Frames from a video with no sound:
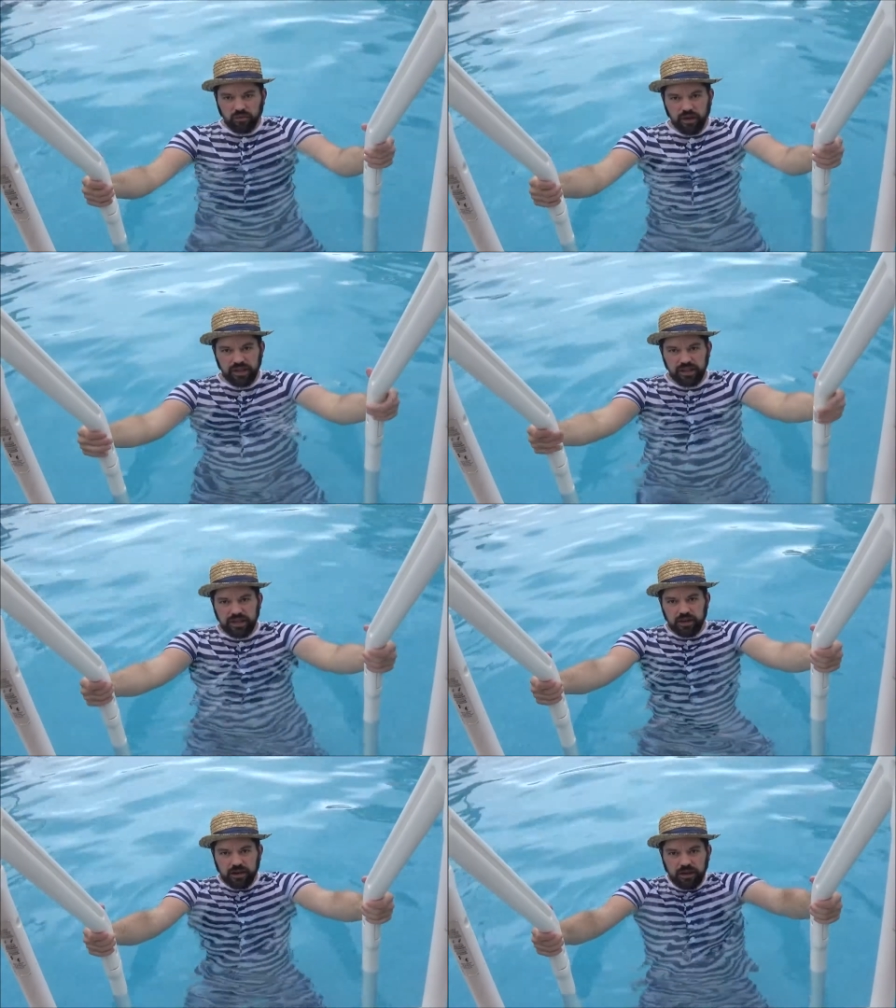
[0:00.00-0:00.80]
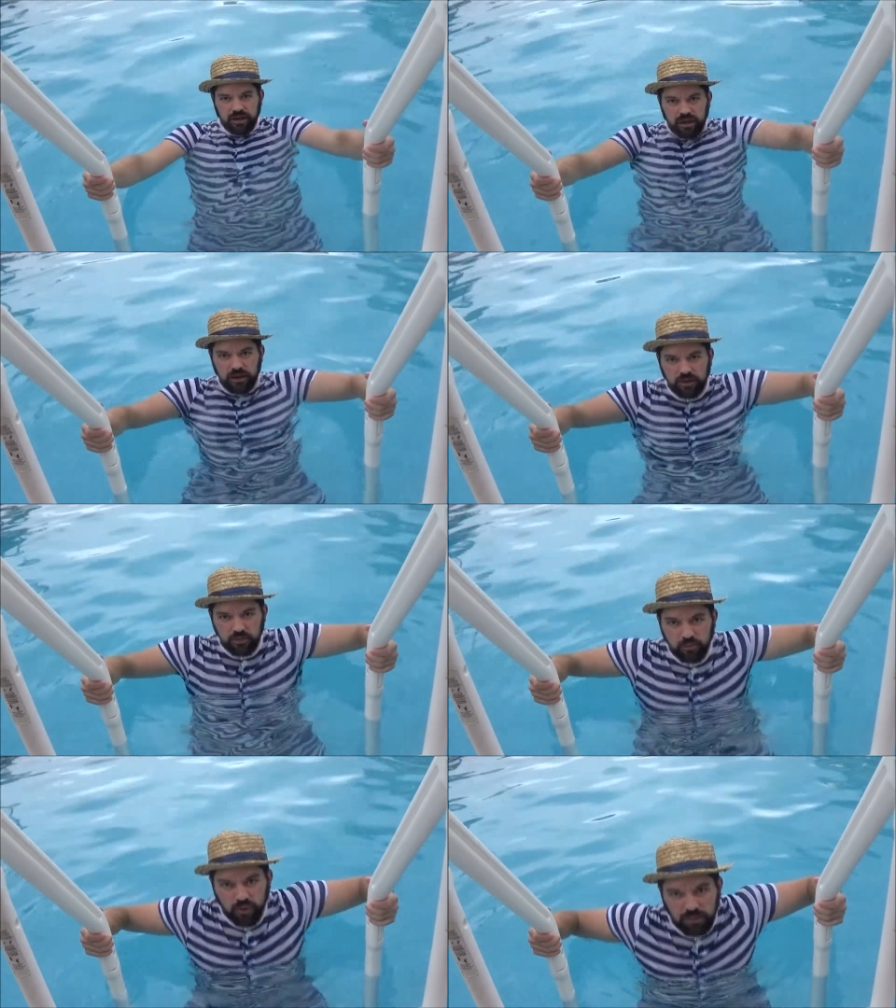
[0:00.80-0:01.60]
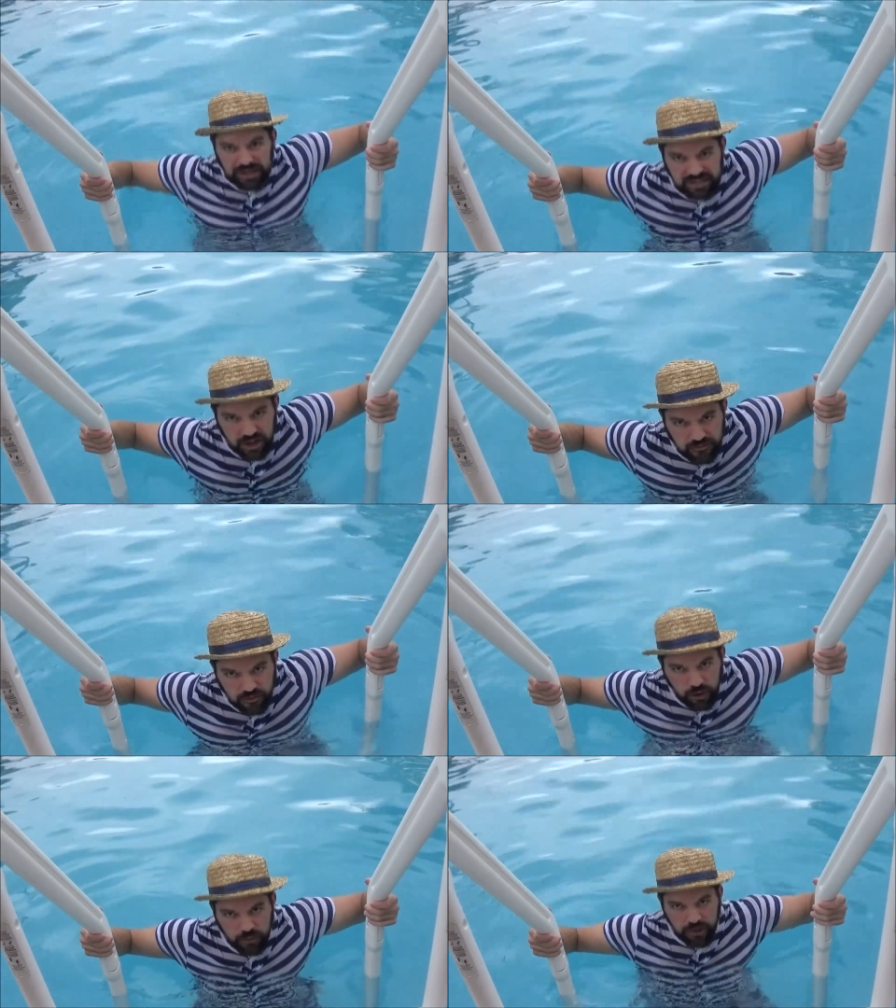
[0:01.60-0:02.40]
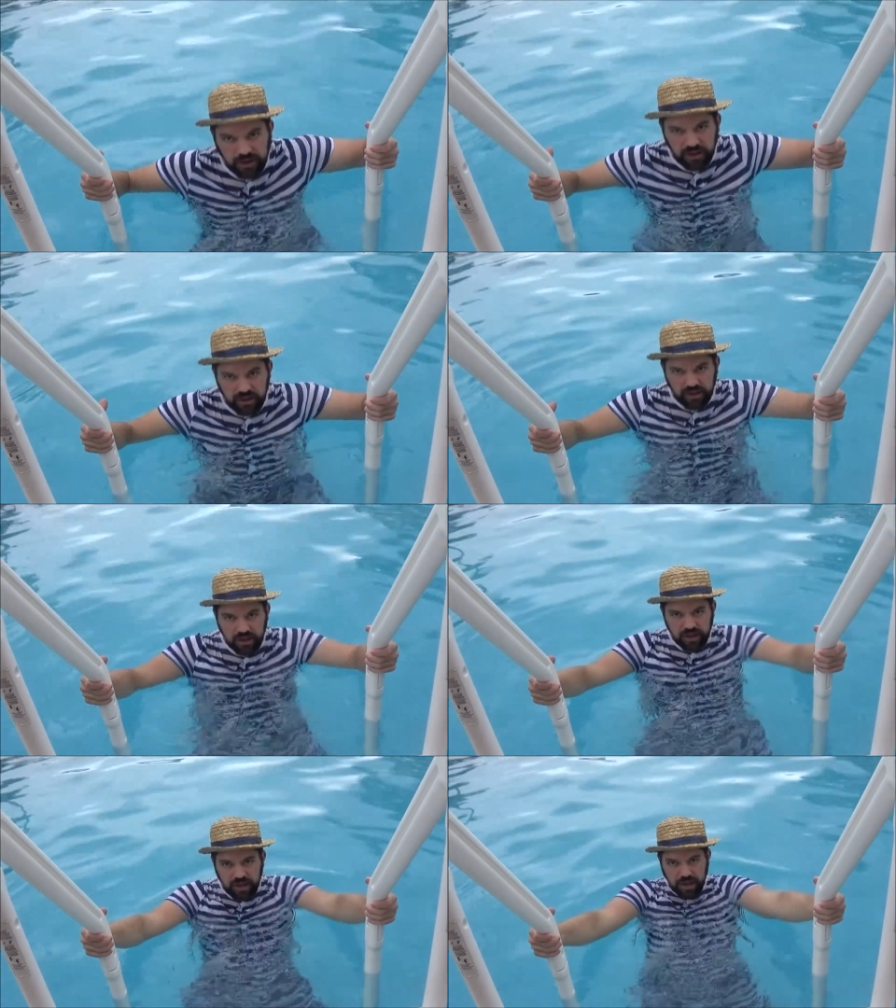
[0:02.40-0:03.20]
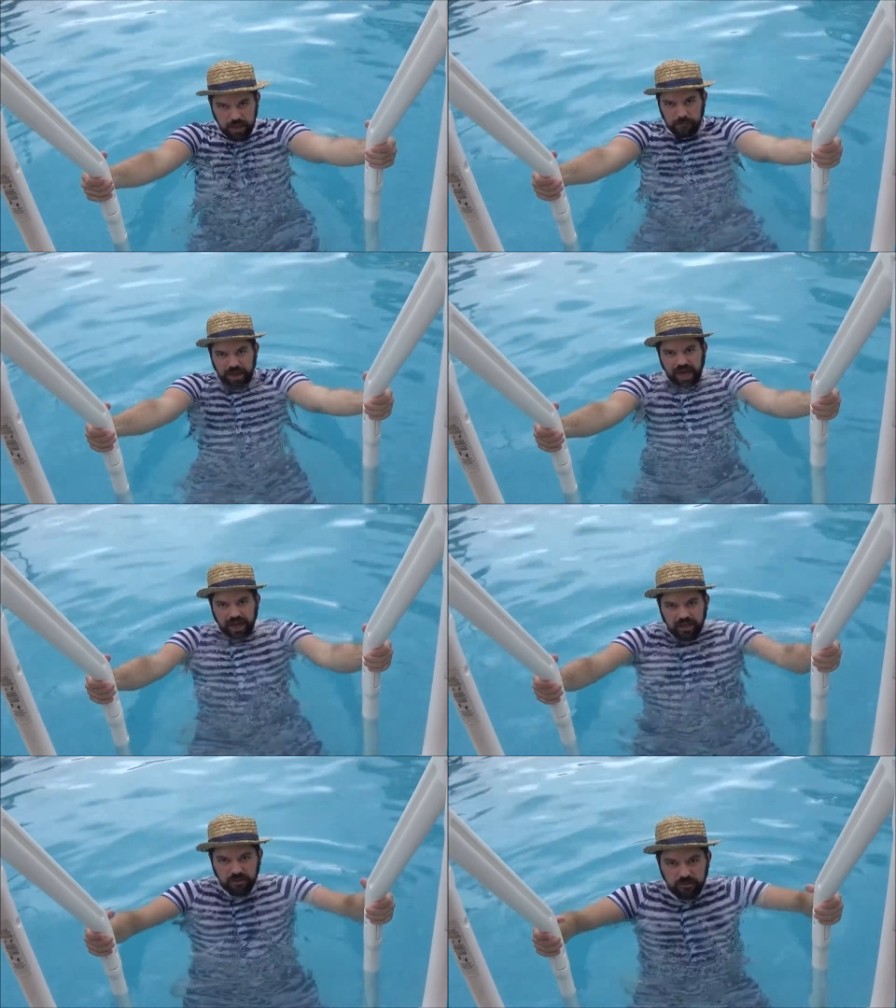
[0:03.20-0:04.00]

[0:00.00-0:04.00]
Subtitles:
railing here, and I'm going to pull myself forward and back.